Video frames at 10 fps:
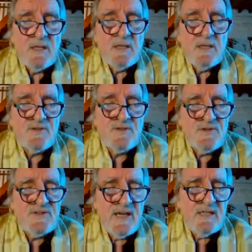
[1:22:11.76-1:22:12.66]

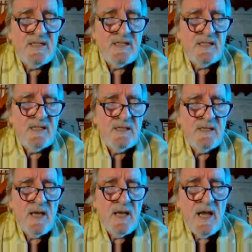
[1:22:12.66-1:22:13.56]
society
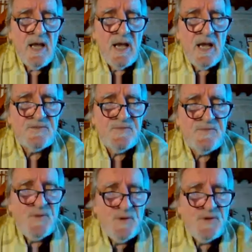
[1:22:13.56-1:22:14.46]
has
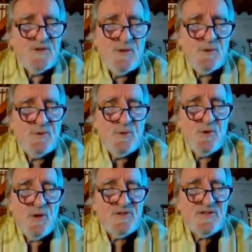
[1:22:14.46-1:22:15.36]
forced you to
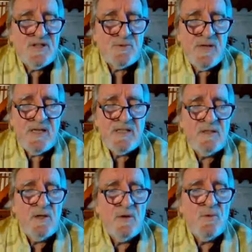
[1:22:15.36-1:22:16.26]
concentrate
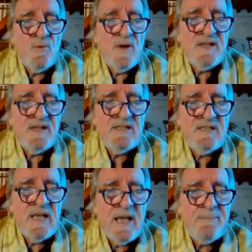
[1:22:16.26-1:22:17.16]
on what is
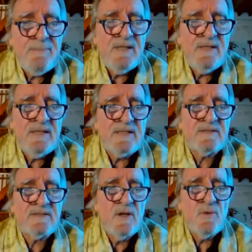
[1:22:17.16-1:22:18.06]

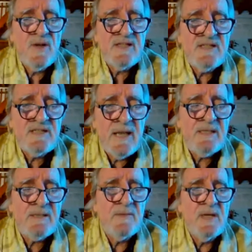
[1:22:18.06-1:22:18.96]
happiness, on what is
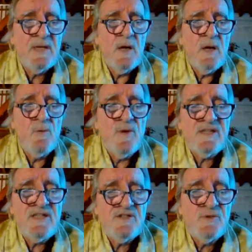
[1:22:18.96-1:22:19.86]
happy, on
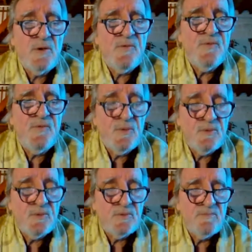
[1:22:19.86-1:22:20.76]
what is joyful.